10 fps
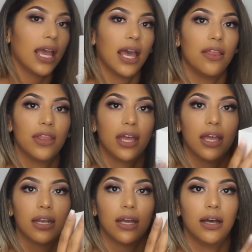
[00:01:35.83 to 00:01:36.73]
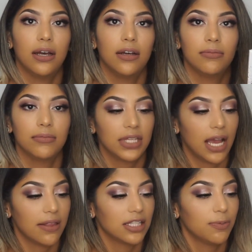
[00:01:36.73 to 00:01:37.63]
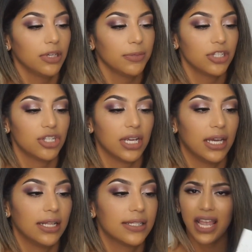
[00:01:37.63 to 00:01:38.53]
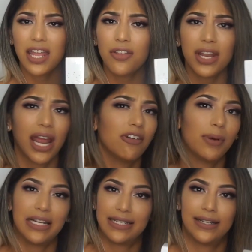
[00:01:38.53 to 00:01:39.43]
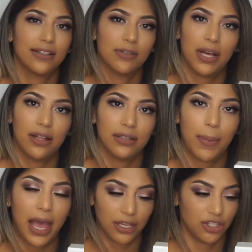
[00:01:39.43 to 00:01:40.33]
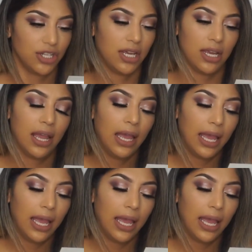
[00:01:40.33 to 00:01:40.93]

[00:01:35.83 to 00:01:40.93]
And then, yeah, that's pretty much it. I know that everybody's talked about the packaging